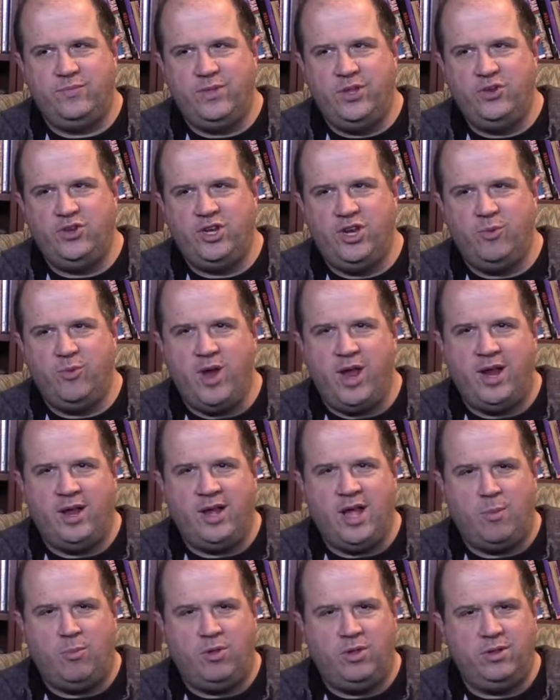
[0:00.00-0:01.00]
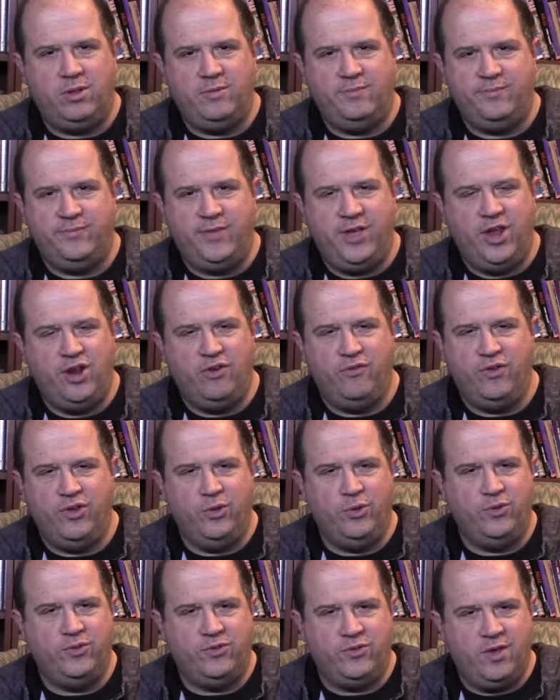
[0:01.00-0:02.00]
usually write a couple
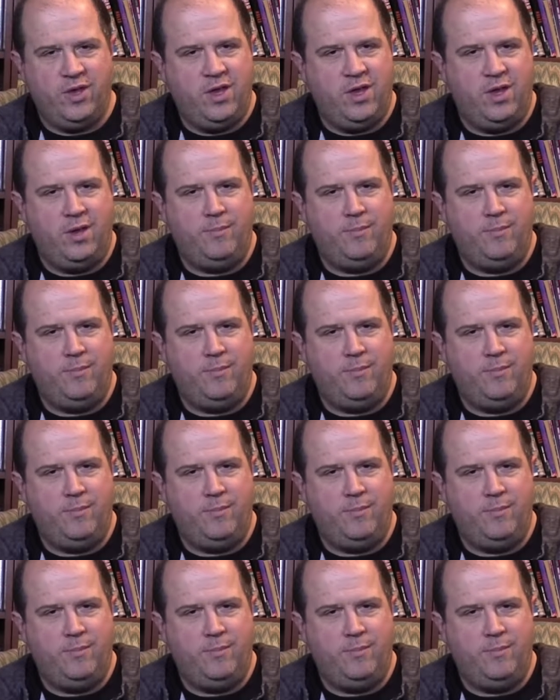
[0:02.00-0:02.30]
interviews